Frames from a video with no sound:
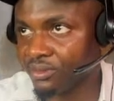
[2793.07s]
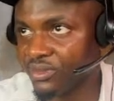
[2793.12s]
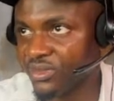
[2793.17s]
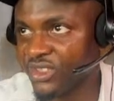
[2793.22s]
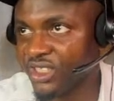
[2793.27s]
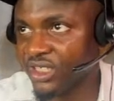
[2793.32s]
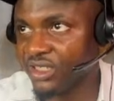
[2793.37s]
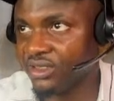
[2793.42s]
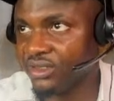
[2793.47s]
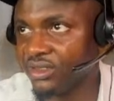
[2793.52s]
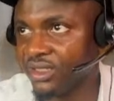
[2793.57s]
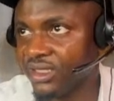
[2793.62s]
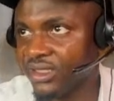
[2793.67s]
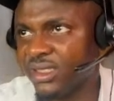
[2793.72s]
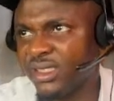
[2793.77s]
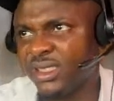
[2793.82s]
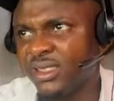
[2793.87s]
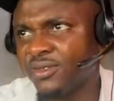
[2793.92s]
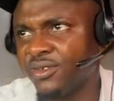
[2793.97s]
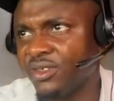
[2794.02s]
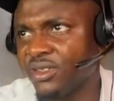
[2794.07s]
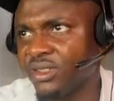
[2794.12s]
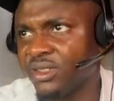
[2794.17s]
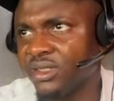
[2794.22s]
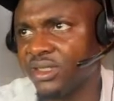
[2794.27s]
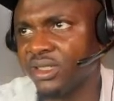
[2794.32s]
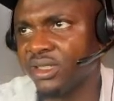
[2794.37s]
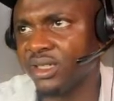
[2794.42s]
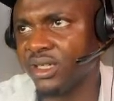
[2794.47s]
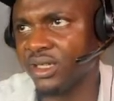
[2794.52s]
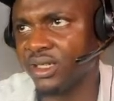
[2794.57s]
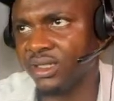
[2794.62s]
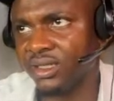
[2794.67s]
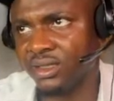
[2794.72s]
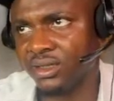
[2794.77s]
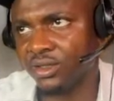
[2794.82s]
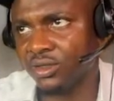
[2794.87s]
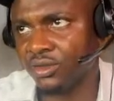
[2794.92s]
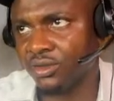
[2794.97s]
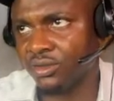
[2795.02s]
There's this funny thing I
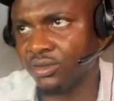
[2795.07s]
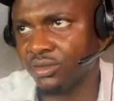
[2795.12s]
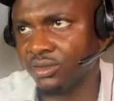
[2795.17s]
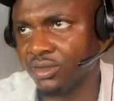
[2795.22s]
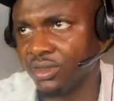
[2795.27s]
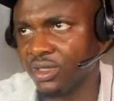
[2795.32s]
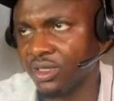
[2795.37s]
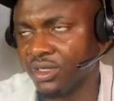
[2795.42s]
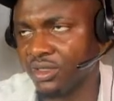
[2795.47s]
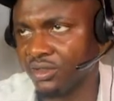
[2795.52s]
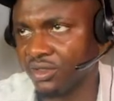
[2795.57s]
got to